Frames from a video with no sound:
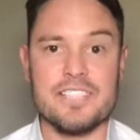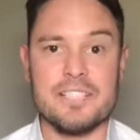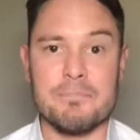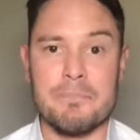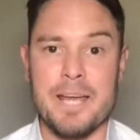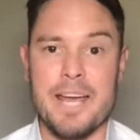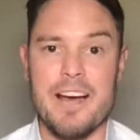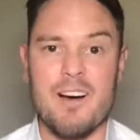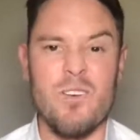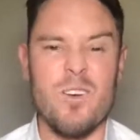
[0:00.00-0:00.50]

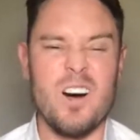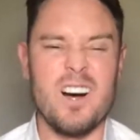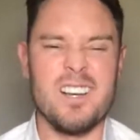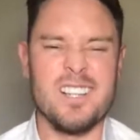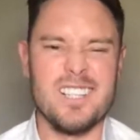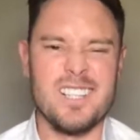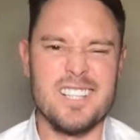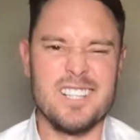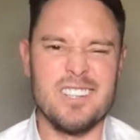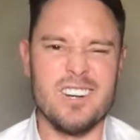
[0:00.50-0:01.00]
power,
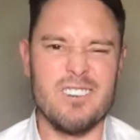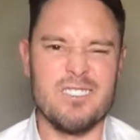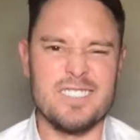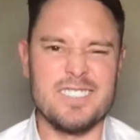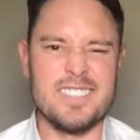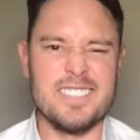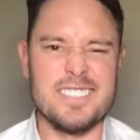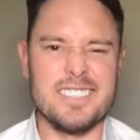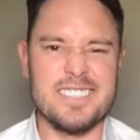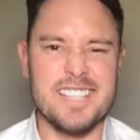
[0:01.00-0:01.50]

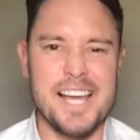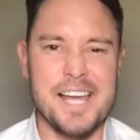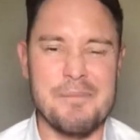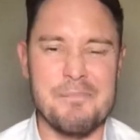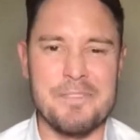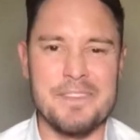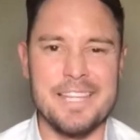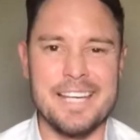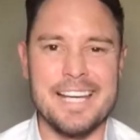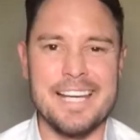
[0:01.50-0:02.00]
obviously
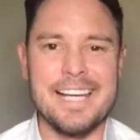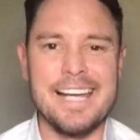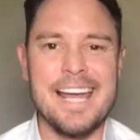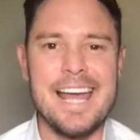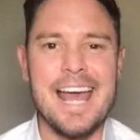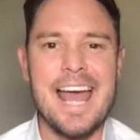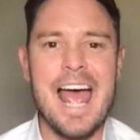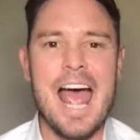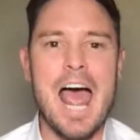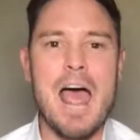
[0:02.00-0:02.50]
same thing,
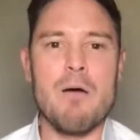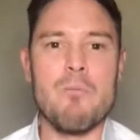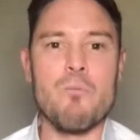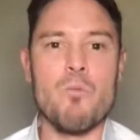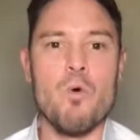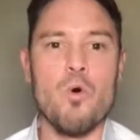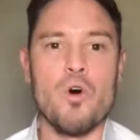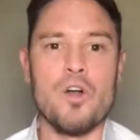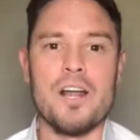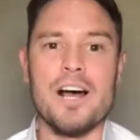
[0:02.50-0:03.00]

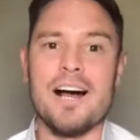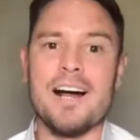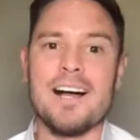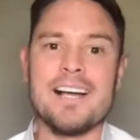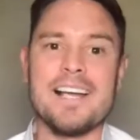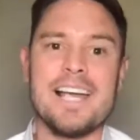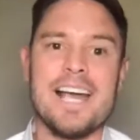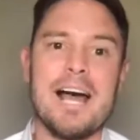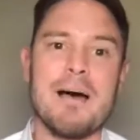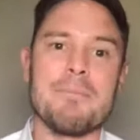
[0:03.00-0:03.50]
and water
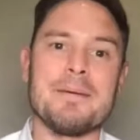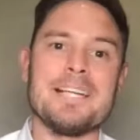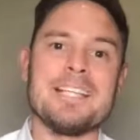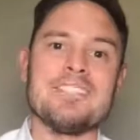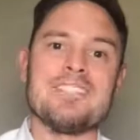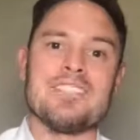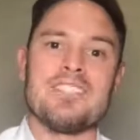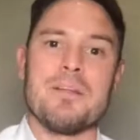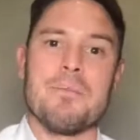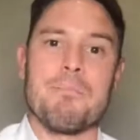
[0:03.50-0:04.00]
coming
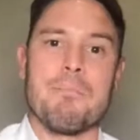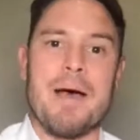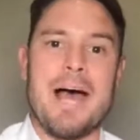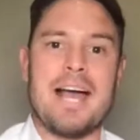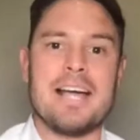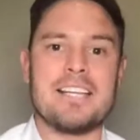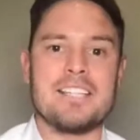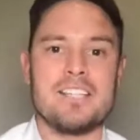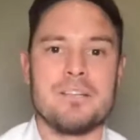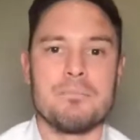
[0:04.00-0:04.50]
to the
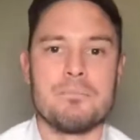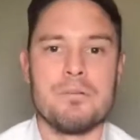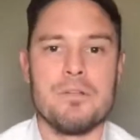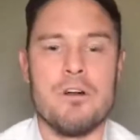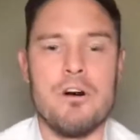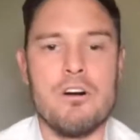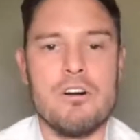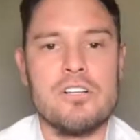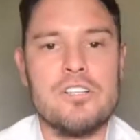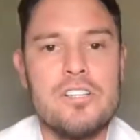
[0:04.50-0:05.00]
back of the
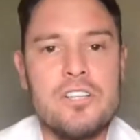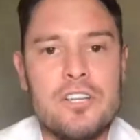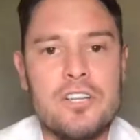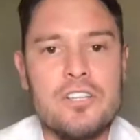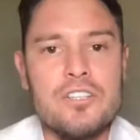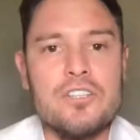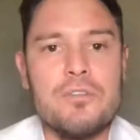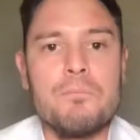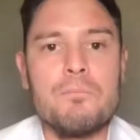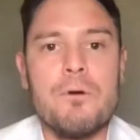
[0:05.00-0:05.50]
block.
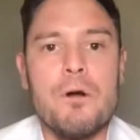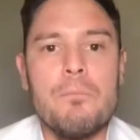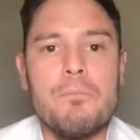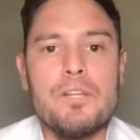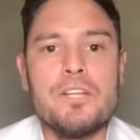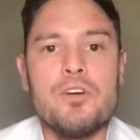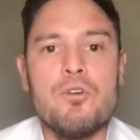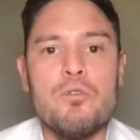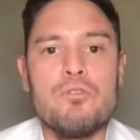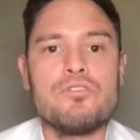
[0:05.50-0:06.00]
You
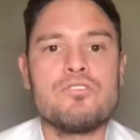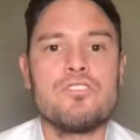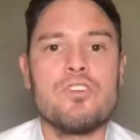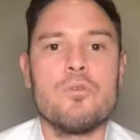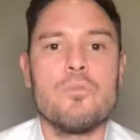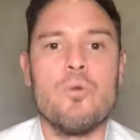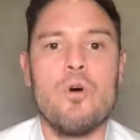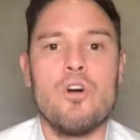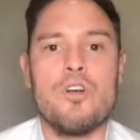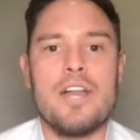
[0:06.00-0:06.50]
probably
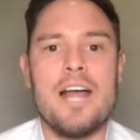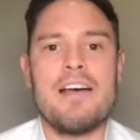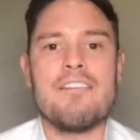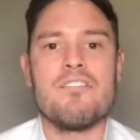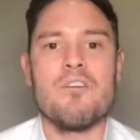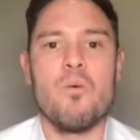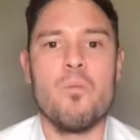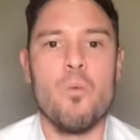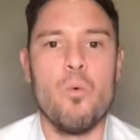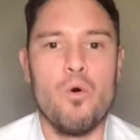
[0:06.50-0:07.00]
also won't have
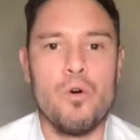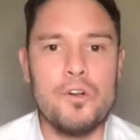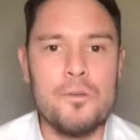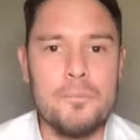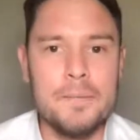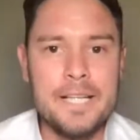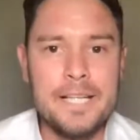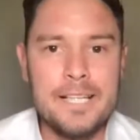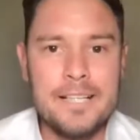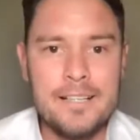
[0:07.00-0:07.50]
a water
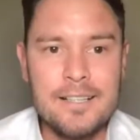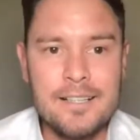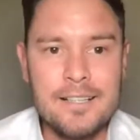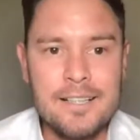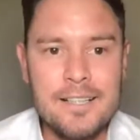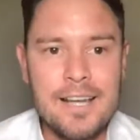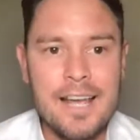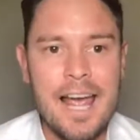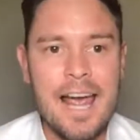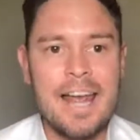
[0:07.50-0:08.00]
meter,
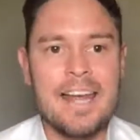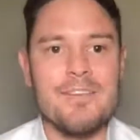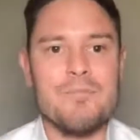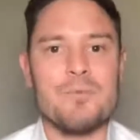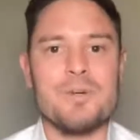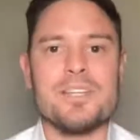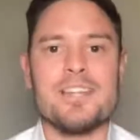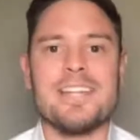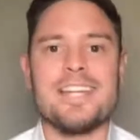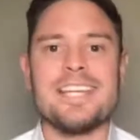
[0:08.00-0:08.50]
and
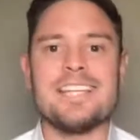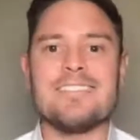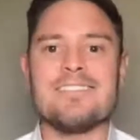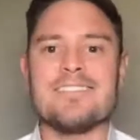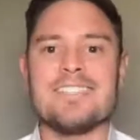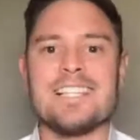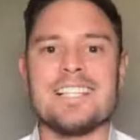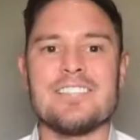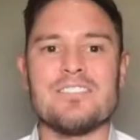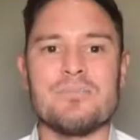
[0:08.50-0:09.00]
with these
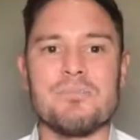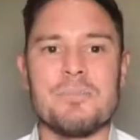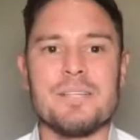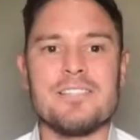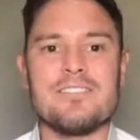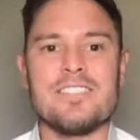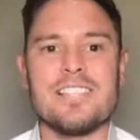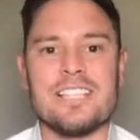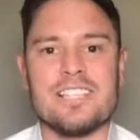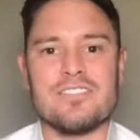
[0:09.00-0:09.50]
things
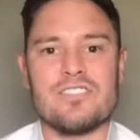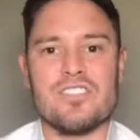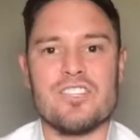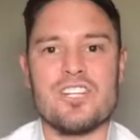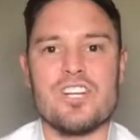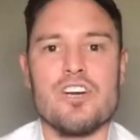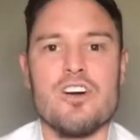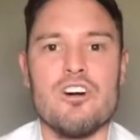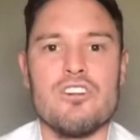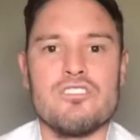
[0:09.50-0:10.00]
missing, it's going
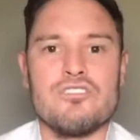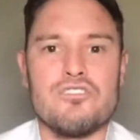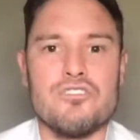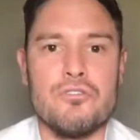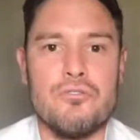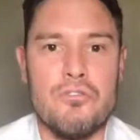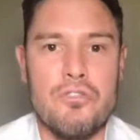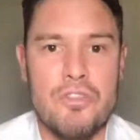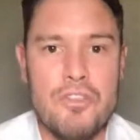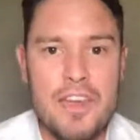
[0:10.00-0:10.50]
to cost
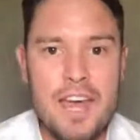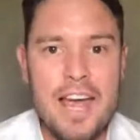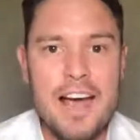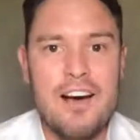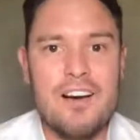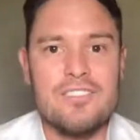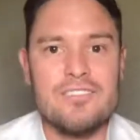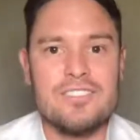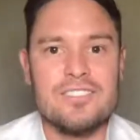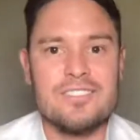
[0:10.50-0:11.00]
you
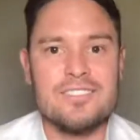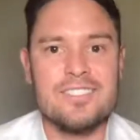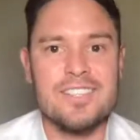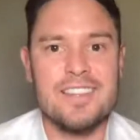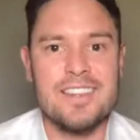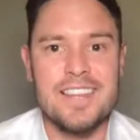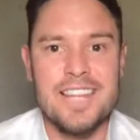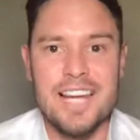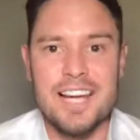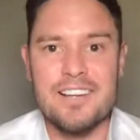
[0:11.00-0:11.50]
thousands
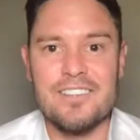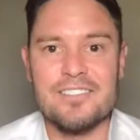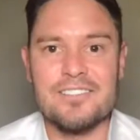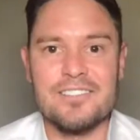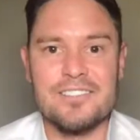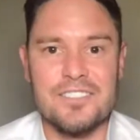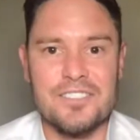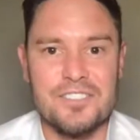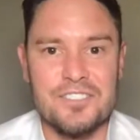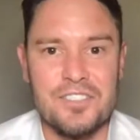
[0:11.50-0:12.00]
and
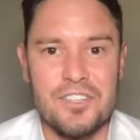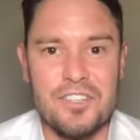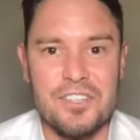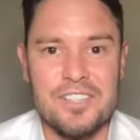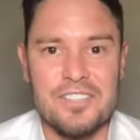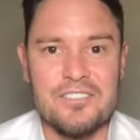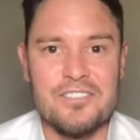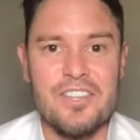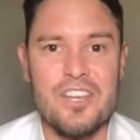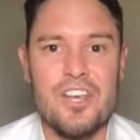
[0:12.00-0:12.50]
thousands of
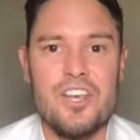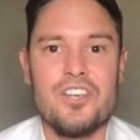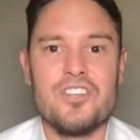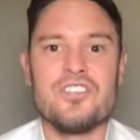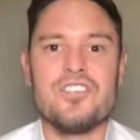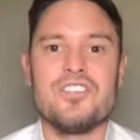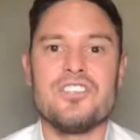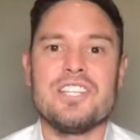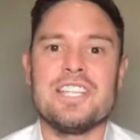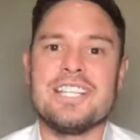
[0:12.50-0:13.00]
dollars.
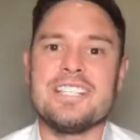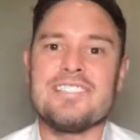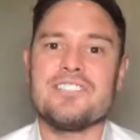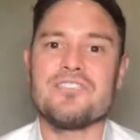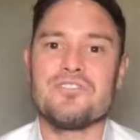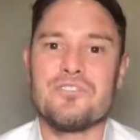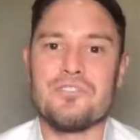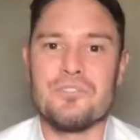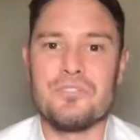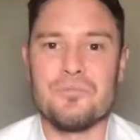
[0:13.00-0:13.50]
You need to
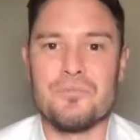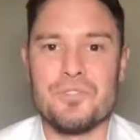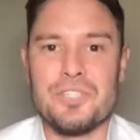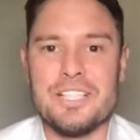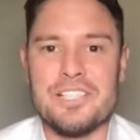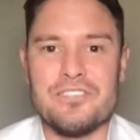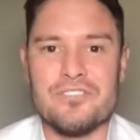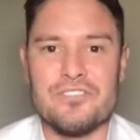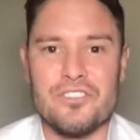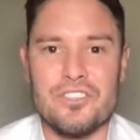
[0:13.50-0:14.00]
do the
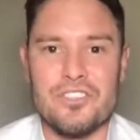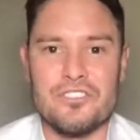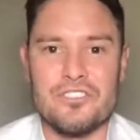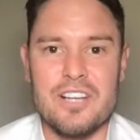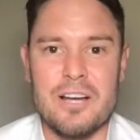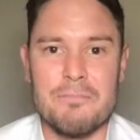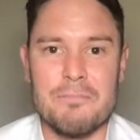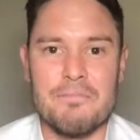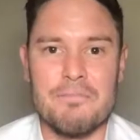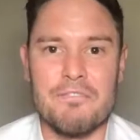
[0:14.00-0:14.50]
research
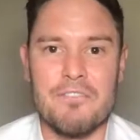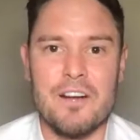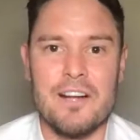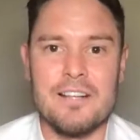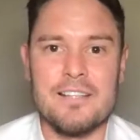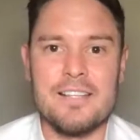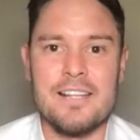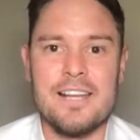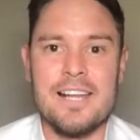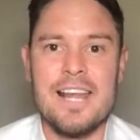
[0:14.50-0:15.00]
up
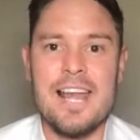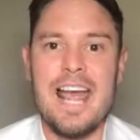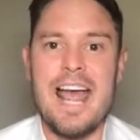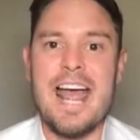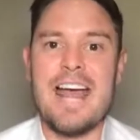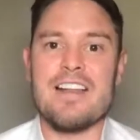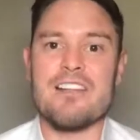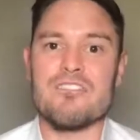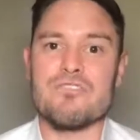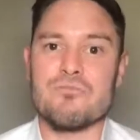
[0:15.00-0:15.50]
front,
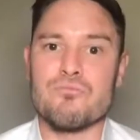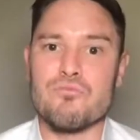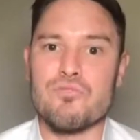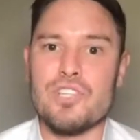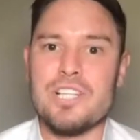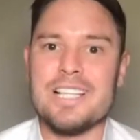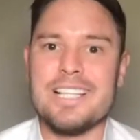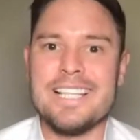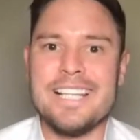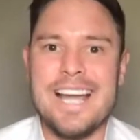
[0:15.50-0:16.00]
and it's
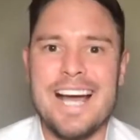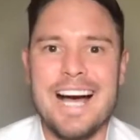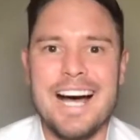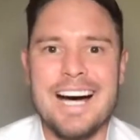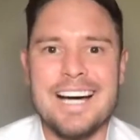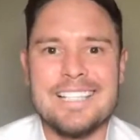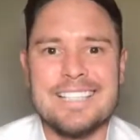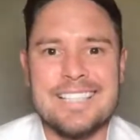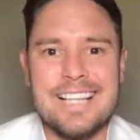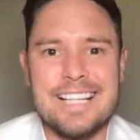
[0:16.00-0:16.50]
really
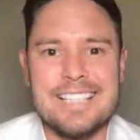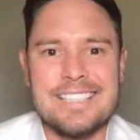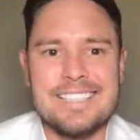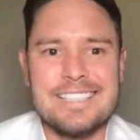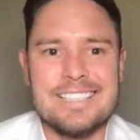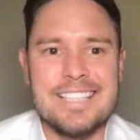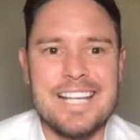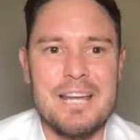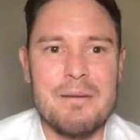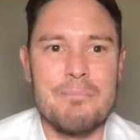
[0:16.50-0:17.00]
hard to
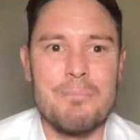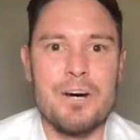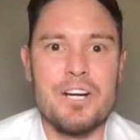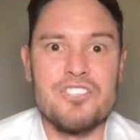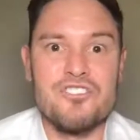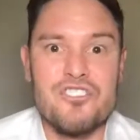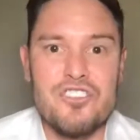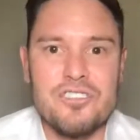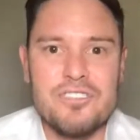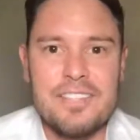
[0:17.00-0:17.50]
understand by
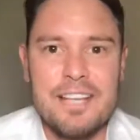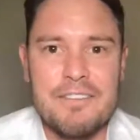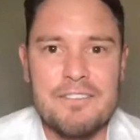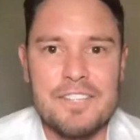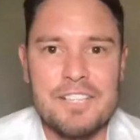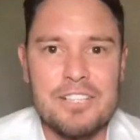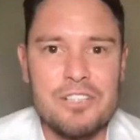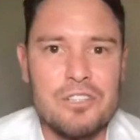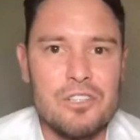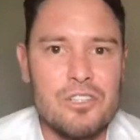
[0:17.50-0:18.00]
just
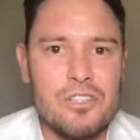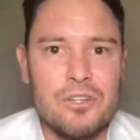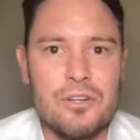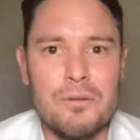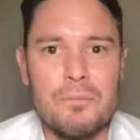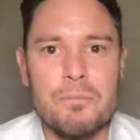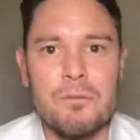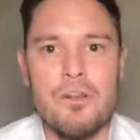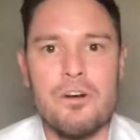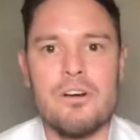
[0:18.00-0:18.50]
having a look at
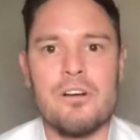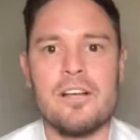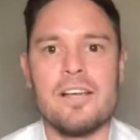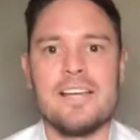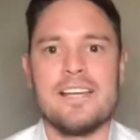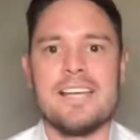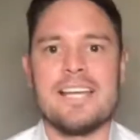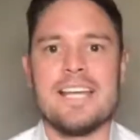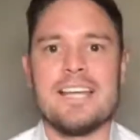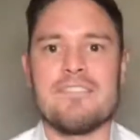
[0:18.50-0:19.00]
a block
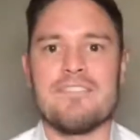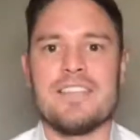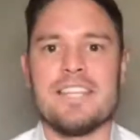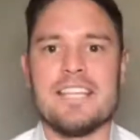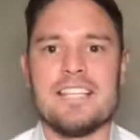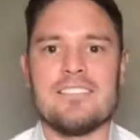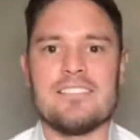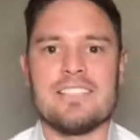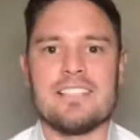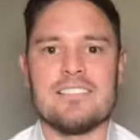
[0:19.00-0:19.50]
if
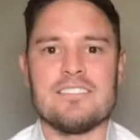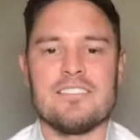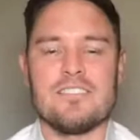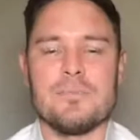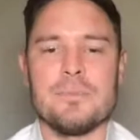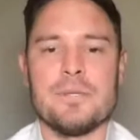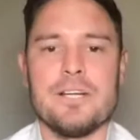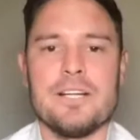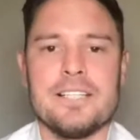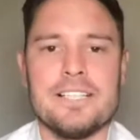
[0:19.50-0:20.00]
these things can
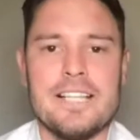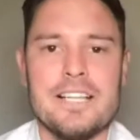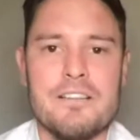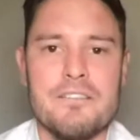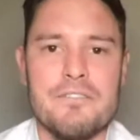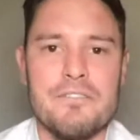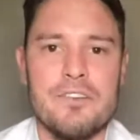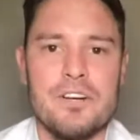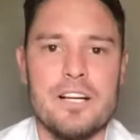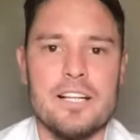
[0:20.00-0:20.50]
be
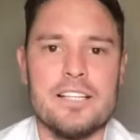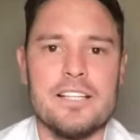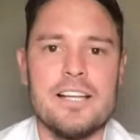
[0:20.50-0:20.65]
identified.